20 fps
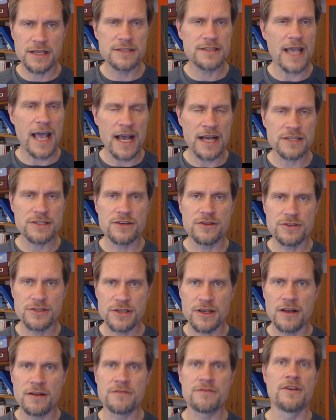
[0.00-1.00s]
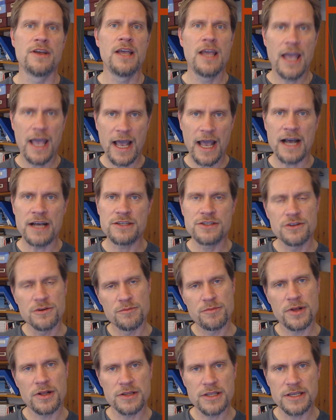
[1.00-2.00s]
Ask yourself as you're
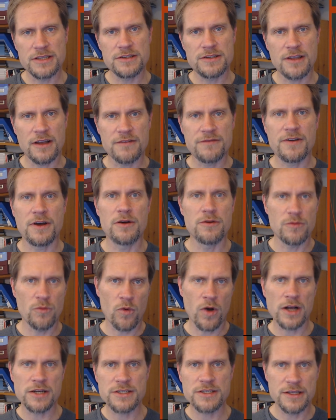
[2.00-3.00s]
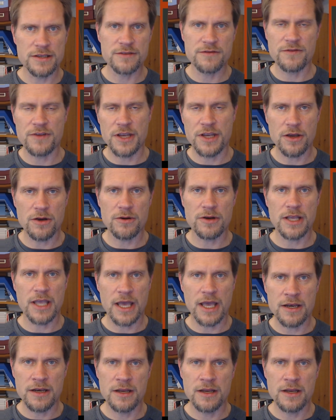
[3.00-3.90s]
building stuff out, watch this video again.